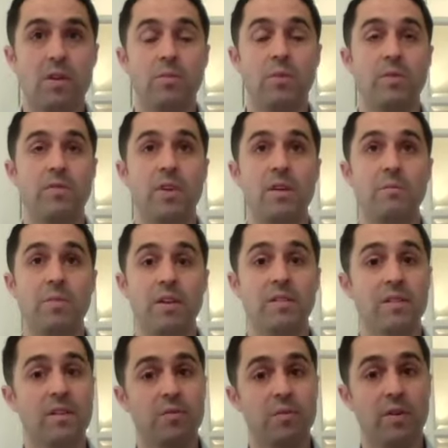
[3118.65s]
we've done
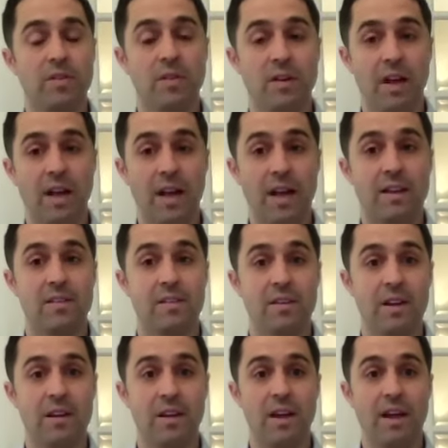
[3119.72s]
business with, and it is
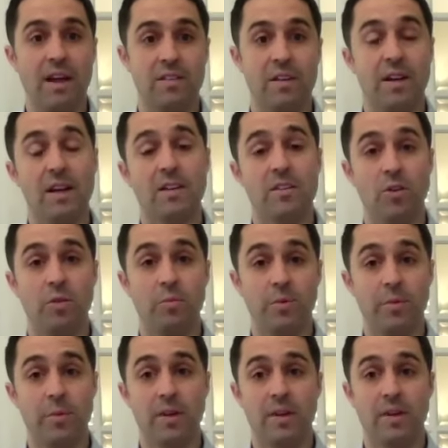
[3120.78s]
it's a nice
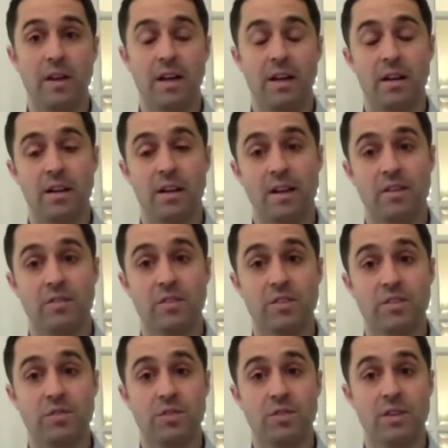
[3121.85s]
compliment. That that's for sure.